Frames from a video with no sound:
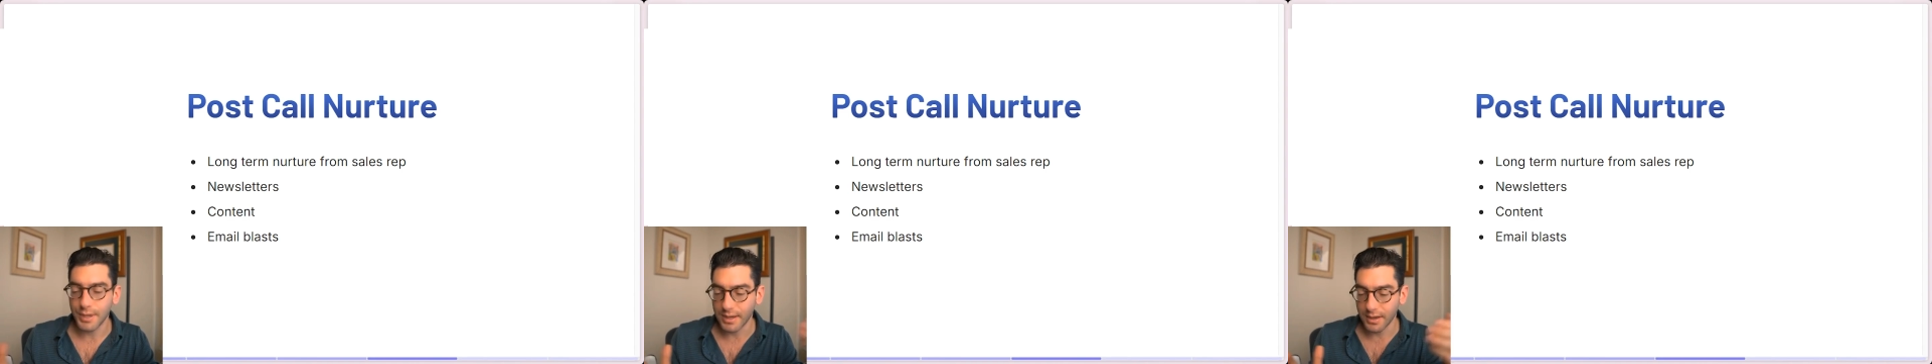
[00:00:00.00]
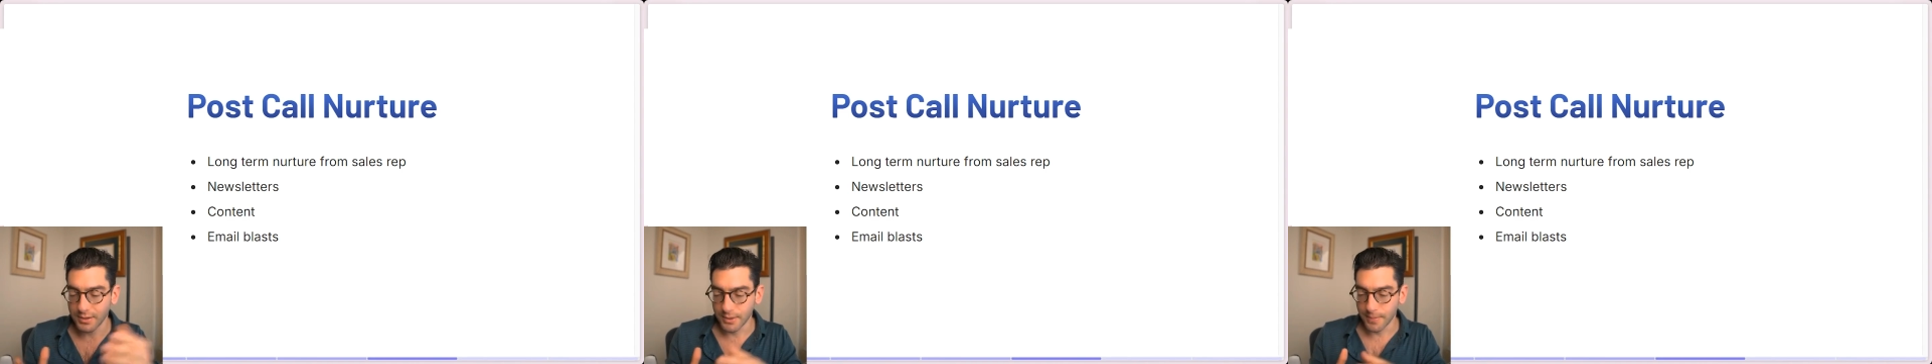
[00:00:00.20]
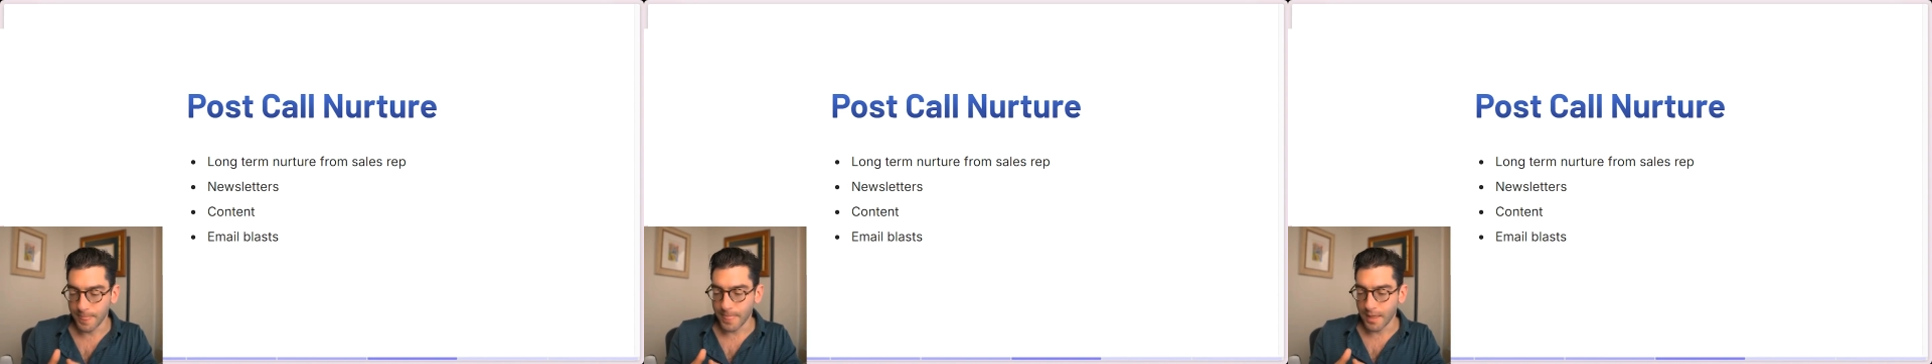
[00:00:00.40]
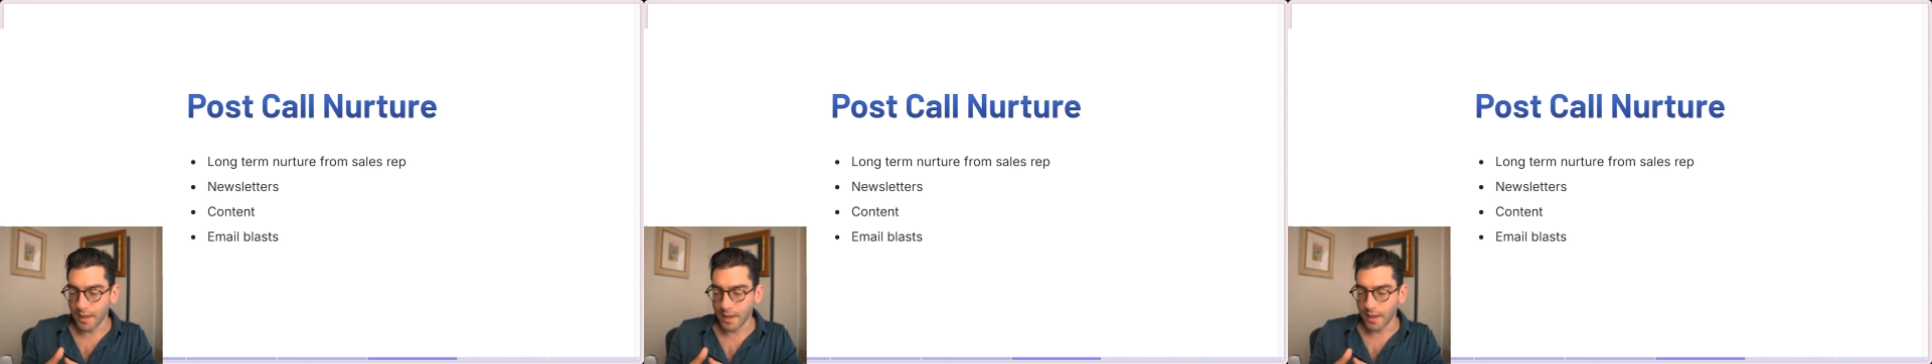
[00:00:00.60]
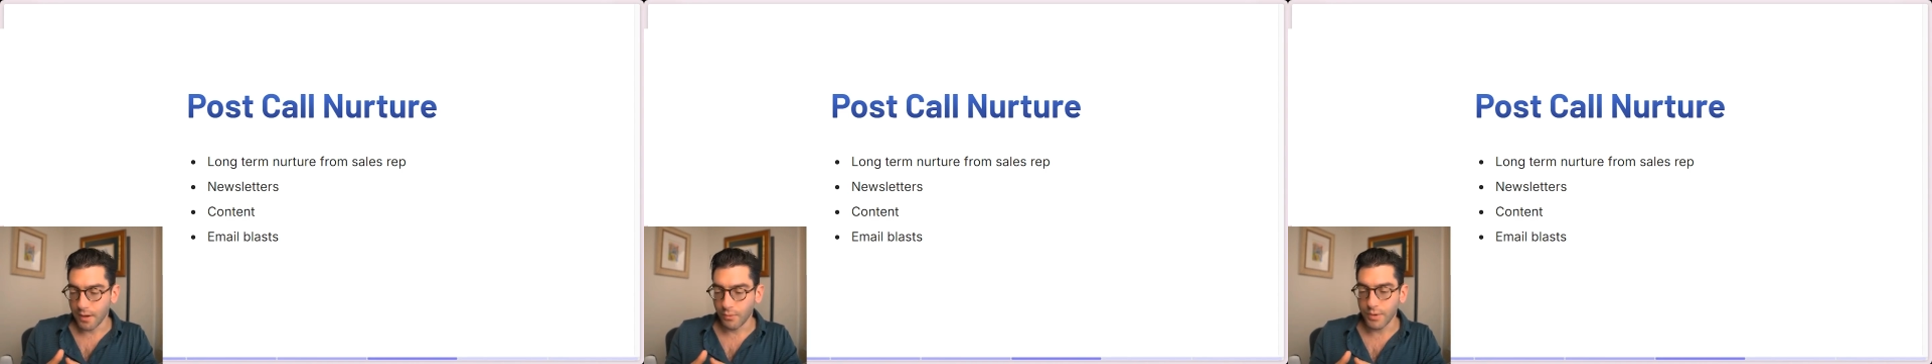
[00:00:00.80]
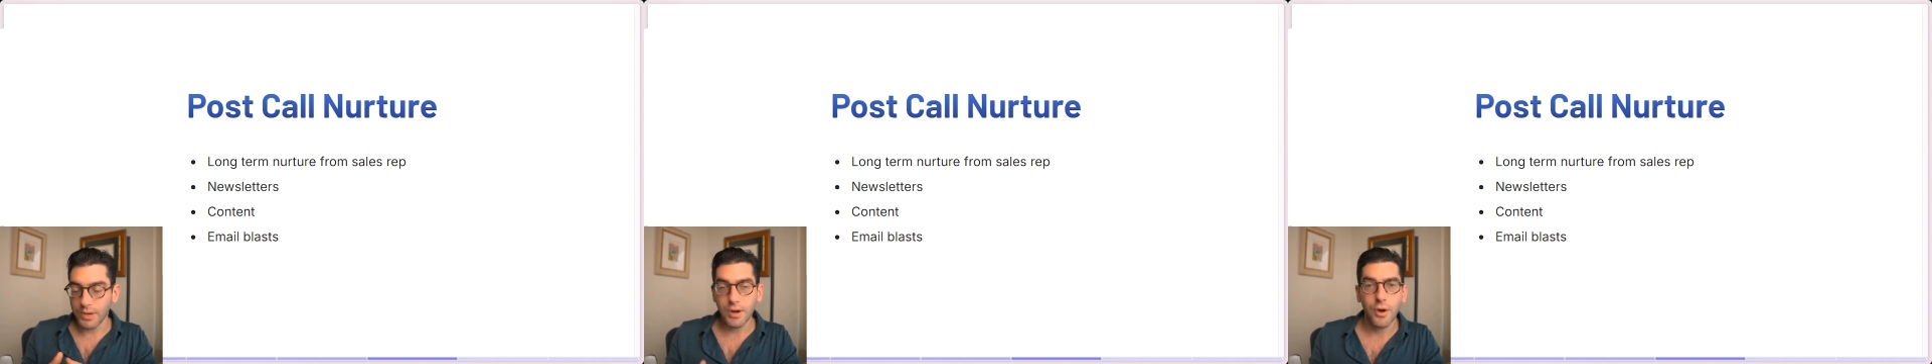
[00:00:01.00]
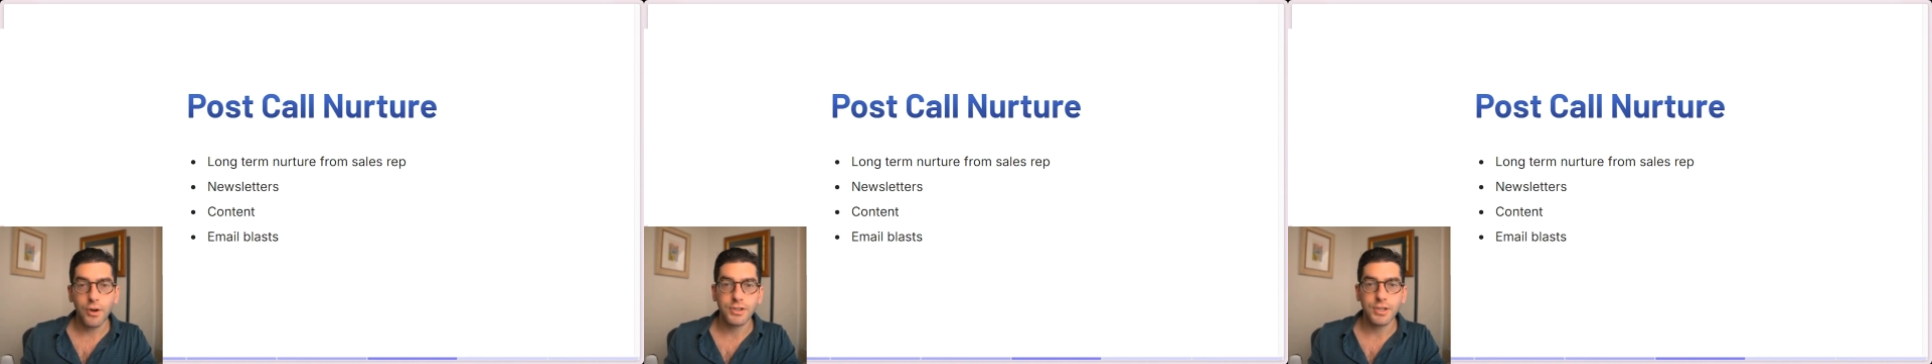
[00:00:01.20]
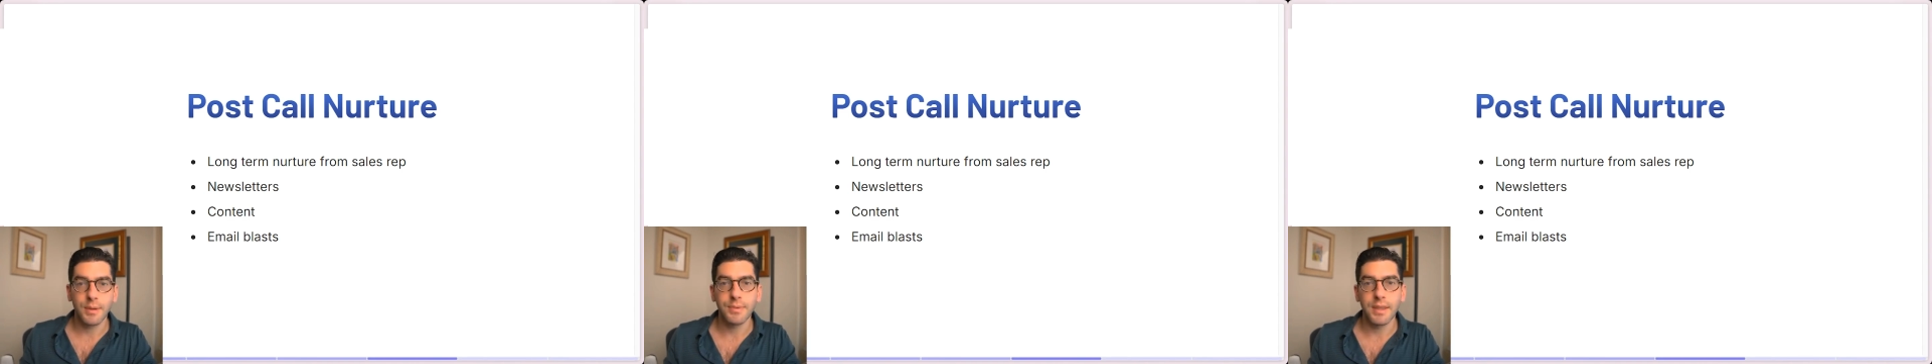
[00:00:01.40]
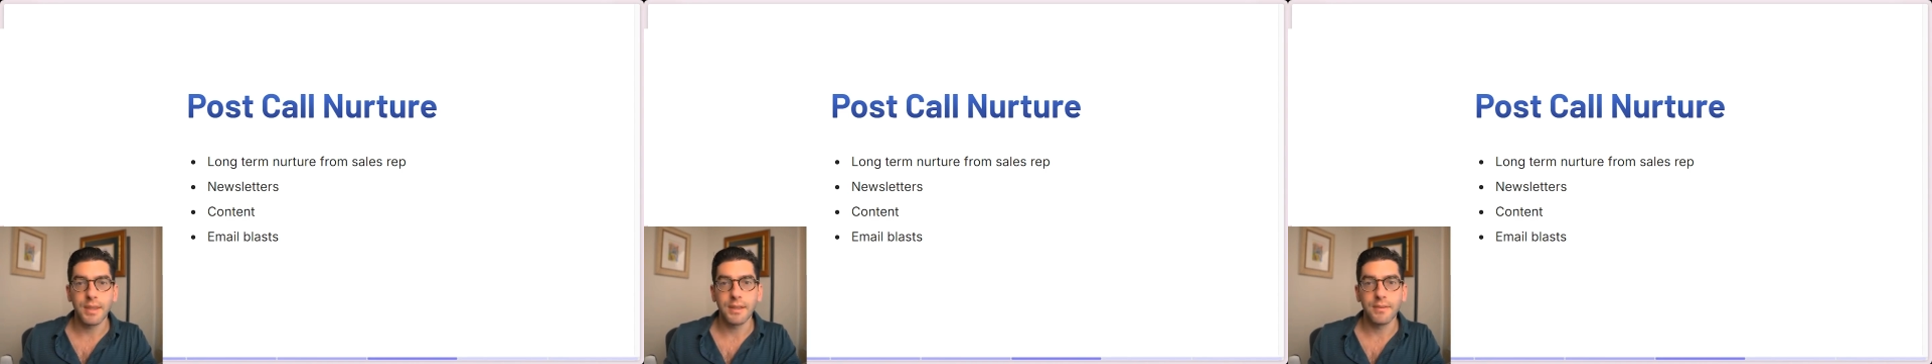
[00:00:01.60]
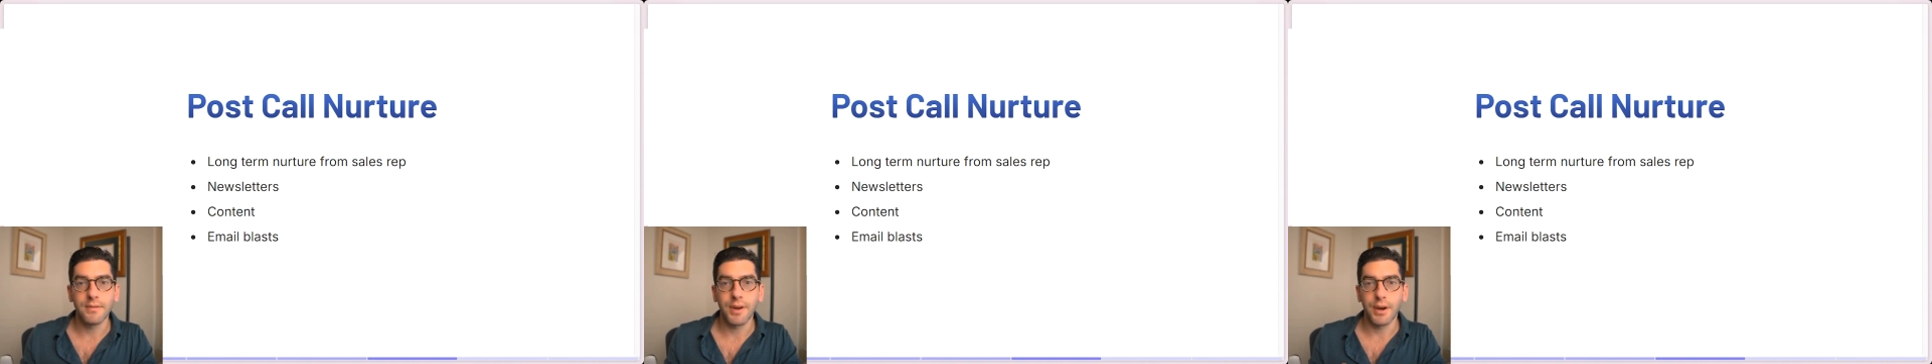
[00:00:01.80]
because we know
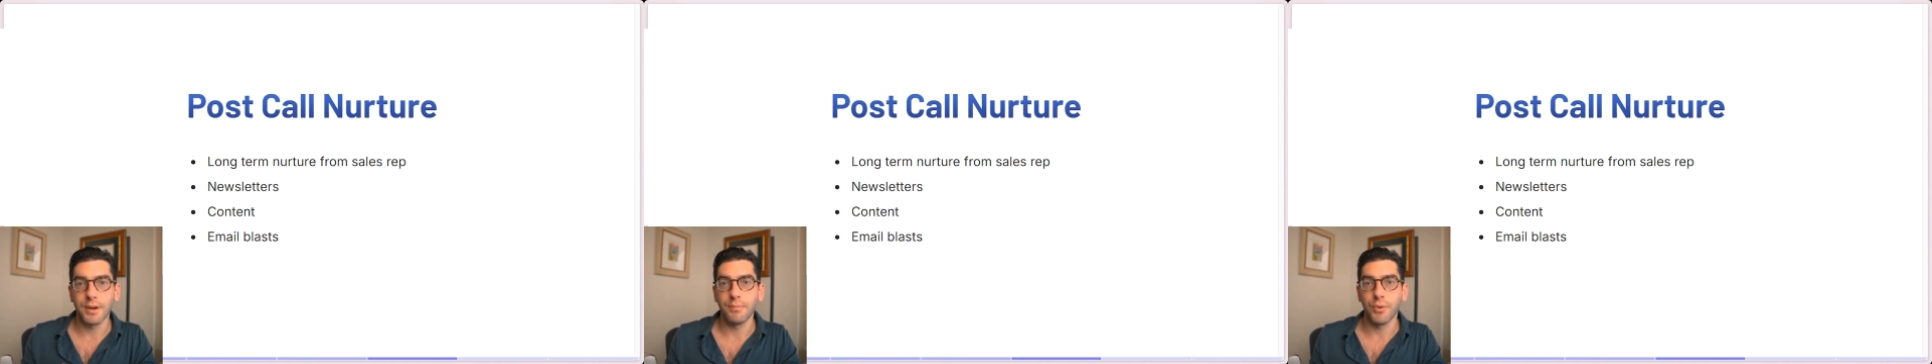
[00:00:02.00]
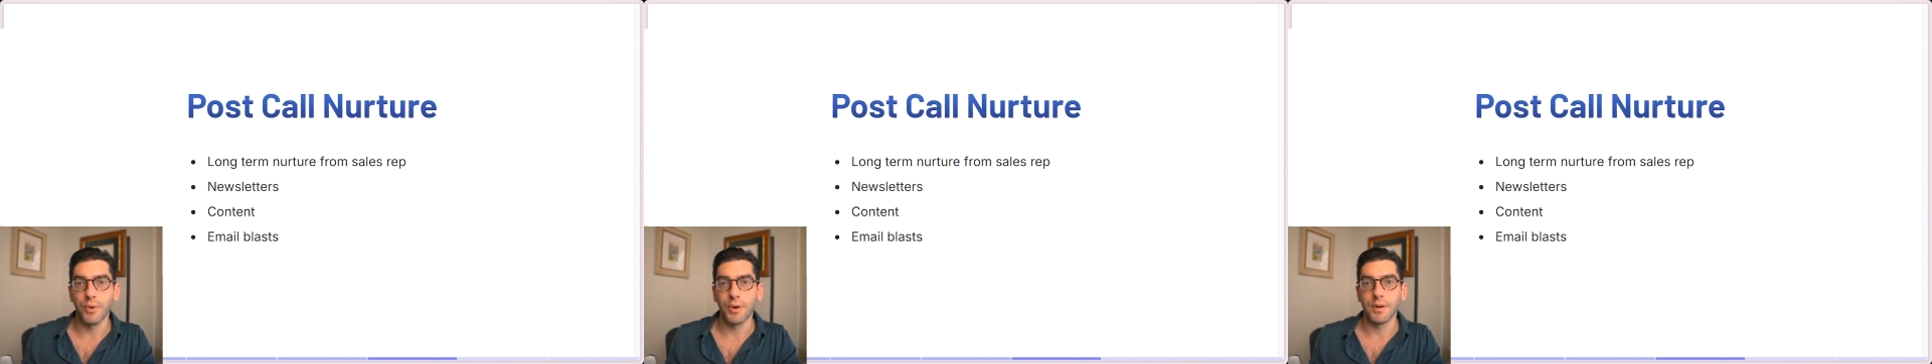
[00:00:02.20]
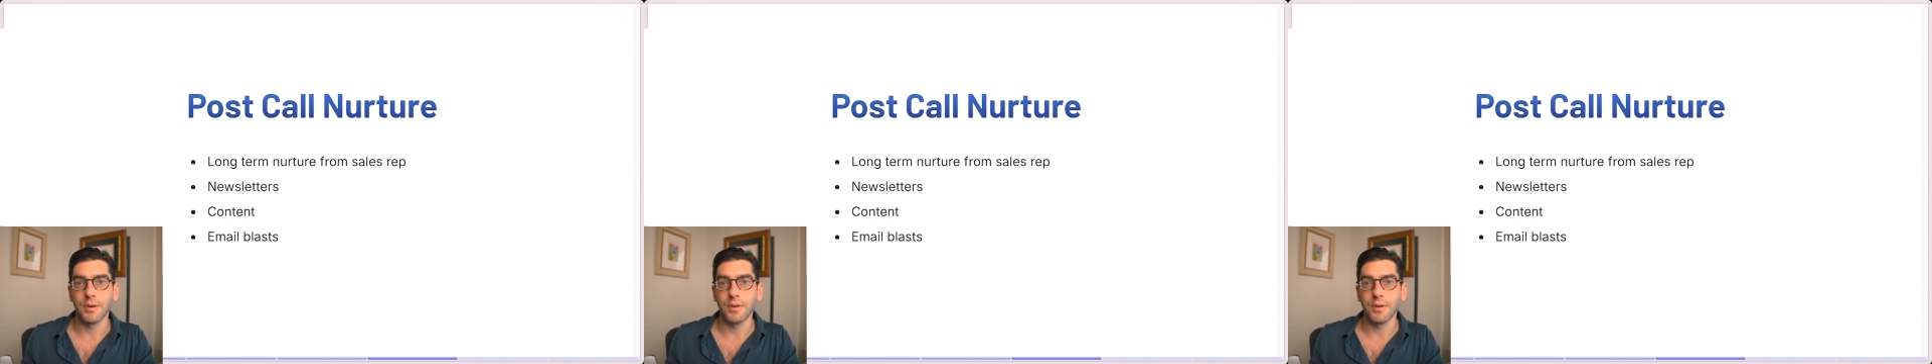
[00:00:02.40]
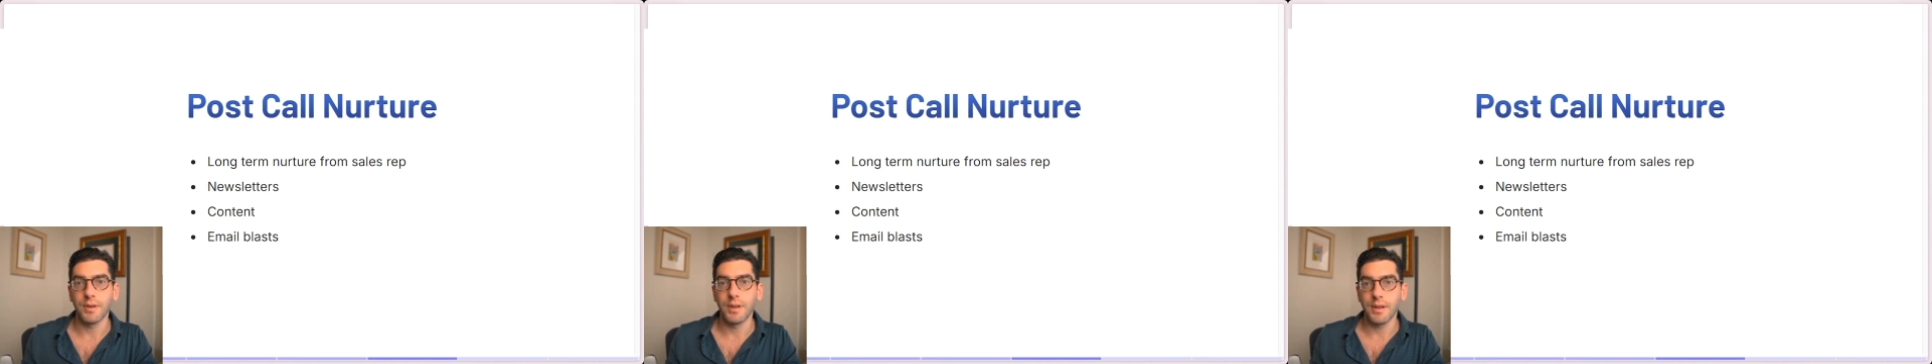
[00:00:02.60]
something very important.